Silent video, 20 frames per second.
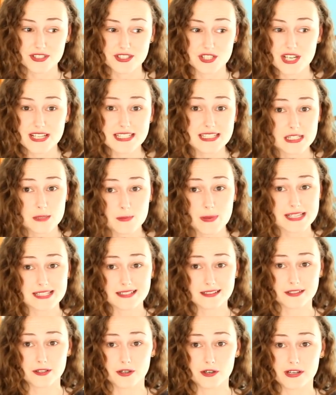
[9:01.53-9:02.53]
because Jason's
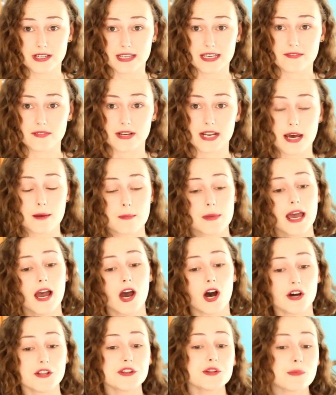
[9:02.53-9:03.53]
basically already given up.
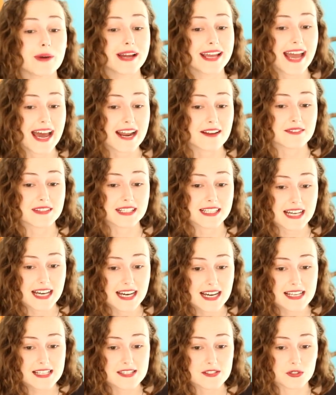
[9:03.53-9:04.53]
On the way out of the
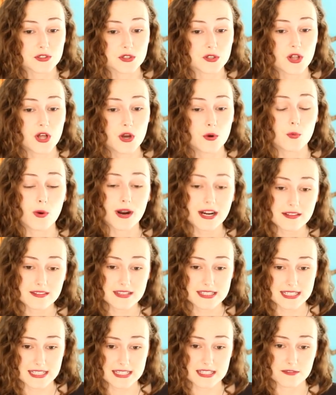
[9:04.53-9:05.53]
castle, one of
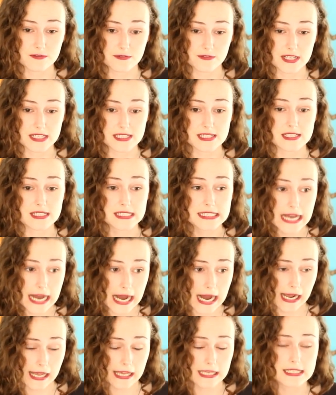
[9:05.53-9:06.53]
the sons of Phrixus,
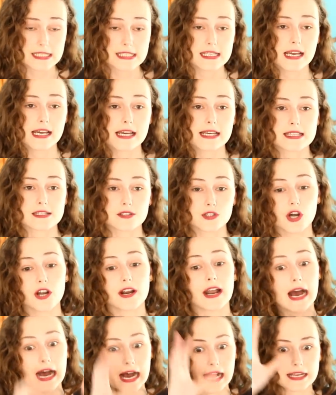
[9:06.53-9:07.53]
Argus,
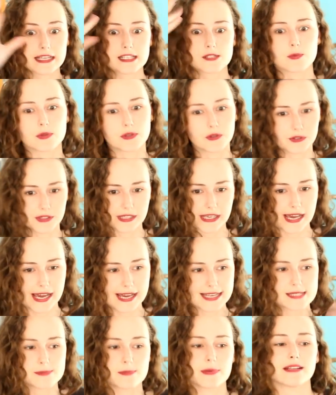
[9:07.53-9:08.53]
not Argus with all the
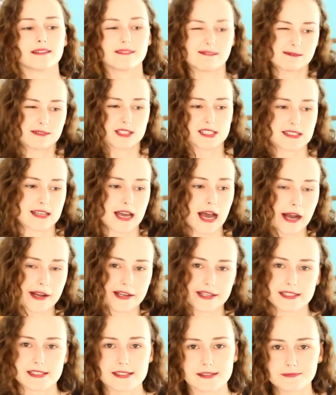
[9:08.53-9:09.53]
eyes, but just
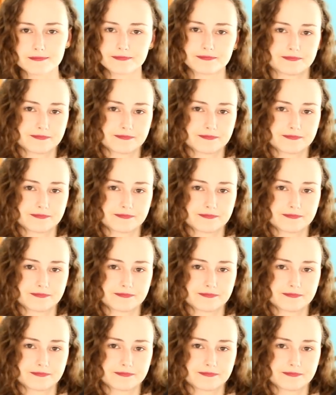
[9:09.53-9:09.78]
Argus,